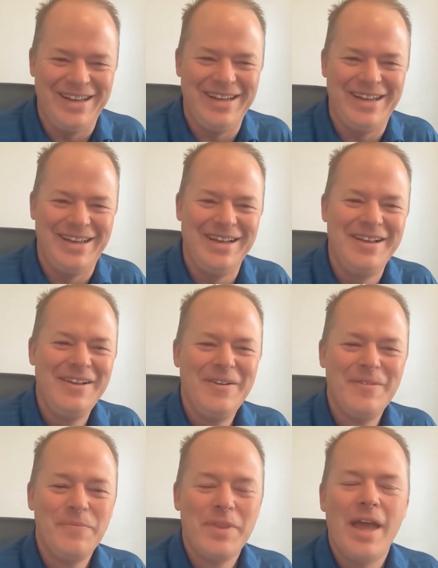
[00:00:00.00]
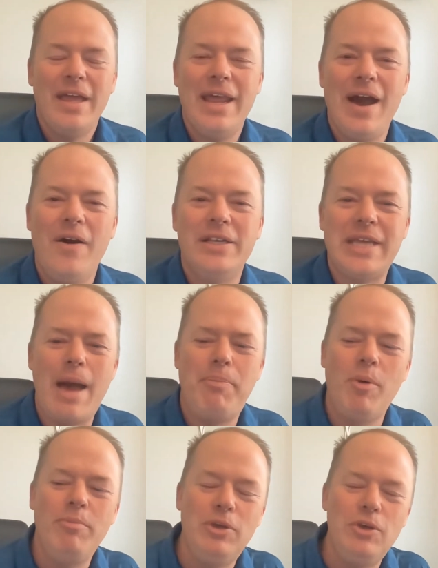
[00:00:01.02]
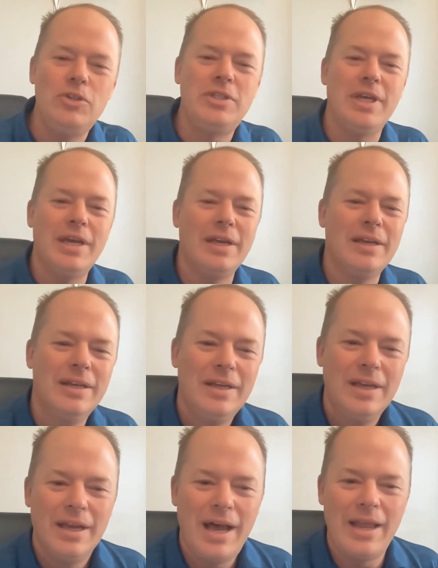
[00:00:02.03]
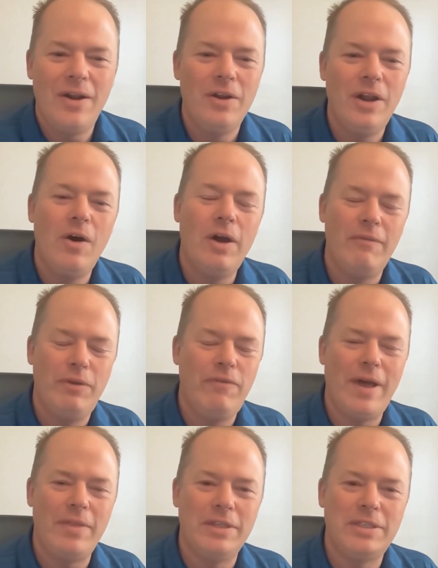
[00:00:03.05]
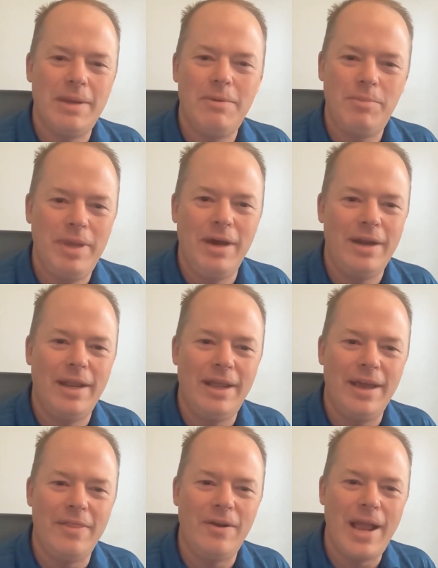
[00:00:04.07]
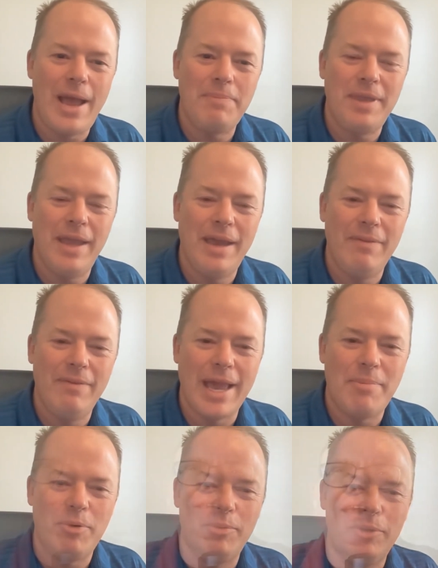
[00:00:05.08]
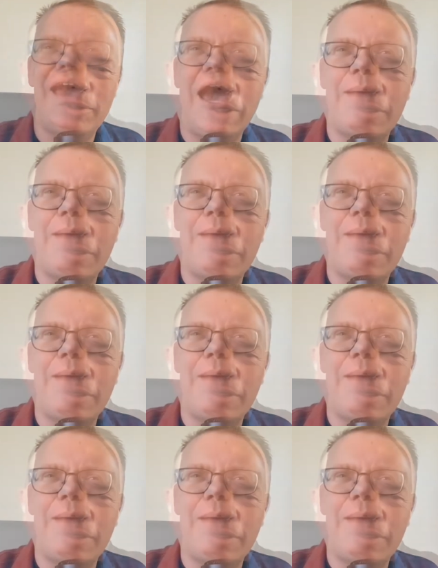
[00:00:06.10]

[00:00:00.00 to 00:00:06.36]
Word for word: I don't know. Like it, now, it, it just Music, felt like I don't know if you found the same um, any other app they have, like Apple Music.